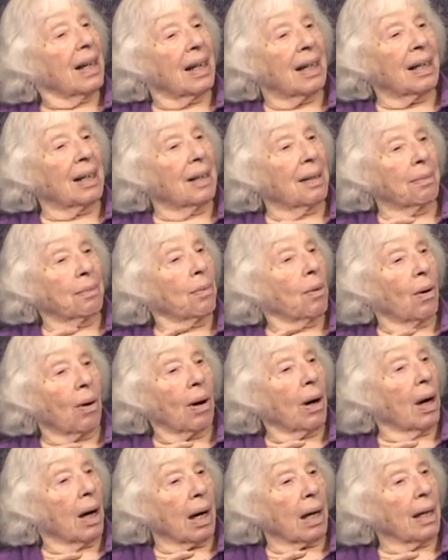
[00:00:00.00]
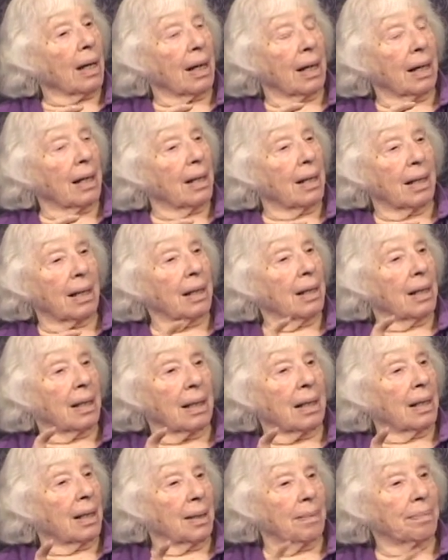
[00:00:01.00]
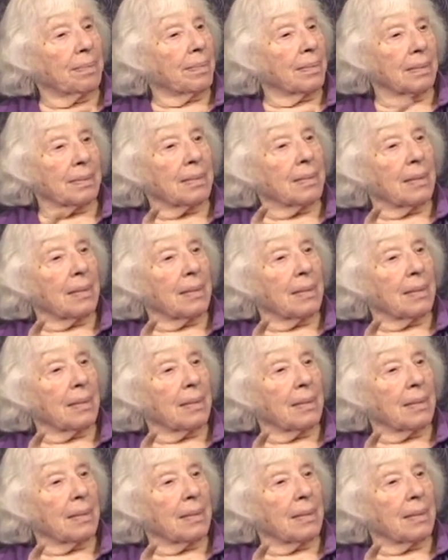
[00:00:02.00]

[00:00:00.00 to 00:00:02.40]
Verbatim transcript: uh, war in, um,